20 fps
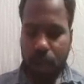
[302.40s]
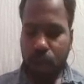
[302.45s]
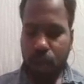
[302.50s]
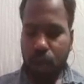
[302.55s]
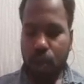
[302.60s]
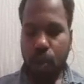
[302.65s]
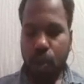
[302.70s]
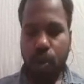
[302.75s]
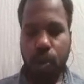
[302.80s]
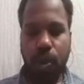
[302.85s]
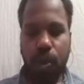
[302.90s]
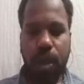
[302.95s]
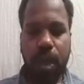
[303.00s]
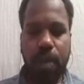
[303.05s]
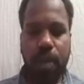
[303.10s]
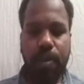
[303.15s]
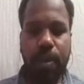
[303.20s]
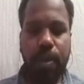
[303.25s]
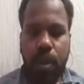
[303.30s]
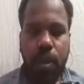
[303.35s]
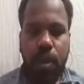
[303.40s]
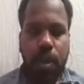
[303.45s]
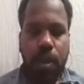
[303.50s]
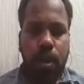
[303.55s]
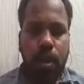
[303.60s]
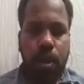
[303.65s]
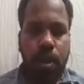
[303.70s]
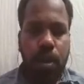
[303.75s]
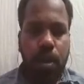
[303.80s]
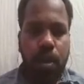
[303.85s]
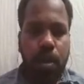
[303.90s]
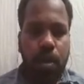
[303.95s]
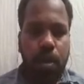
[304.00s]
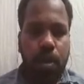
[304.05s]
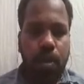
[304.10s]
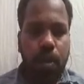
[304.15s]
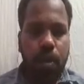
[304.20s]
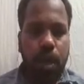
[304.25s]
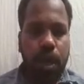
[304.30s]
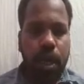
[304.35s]
So
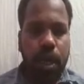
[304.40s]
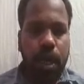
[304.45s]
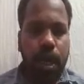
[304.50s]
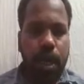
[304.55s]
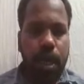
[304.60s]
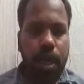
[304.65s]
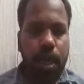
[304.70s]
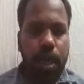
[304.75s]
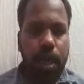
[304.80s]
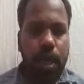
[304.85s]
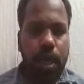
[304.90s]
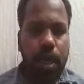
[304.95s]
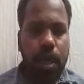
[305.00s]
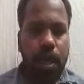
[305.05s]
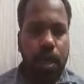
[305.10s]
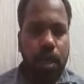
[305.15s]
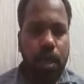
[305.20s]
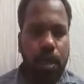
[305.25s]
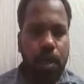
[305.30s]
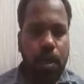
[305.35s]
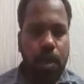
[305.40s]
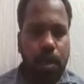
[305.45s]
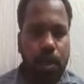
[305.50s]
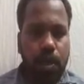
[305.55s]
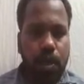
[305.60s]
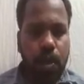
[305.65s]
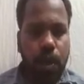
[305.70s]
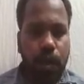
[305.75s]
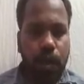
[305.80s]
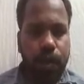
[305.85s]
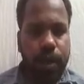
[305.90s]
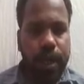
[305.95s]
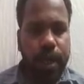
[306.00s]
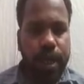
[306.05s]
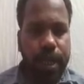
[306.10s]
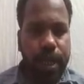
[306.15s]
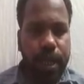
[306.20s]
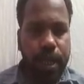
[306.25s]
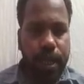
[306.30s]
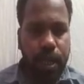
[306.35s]
okay. So after
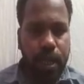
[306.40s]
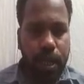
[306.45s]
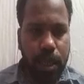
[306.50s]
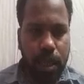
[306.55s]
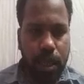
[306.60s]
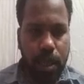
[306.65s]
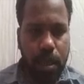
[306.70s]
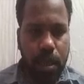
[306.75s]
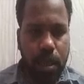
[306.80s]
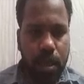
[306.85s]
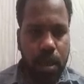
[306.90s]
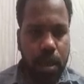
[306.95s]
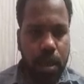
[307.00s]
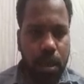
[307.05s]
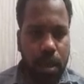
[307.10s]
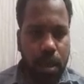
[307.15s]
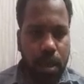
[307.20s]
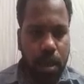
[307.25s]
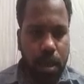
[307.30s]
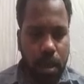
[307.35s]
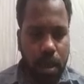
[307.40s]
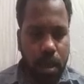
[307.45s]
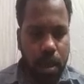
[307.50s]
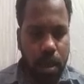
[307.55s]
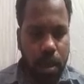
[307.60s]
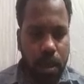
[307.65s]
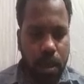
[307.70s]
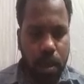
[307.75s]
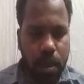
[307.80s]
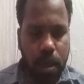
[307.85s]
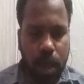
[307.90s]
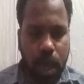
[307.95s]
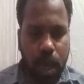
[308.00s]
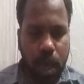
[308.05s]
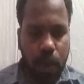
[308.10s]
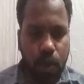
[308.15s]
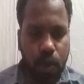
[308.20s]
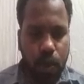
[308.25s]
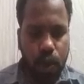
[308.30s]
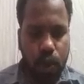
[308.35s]
that,
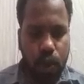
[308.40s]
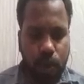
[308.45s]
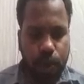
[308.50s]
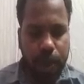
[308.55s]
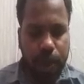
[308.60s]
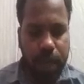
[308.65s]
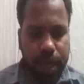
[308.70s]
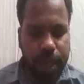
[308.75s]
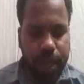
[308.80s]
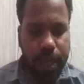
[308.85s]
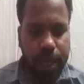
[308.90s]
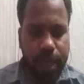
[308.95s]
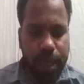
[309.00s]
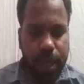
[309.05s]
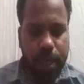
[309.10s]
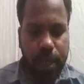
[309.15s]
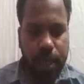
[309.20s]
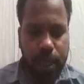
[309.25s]
I want to print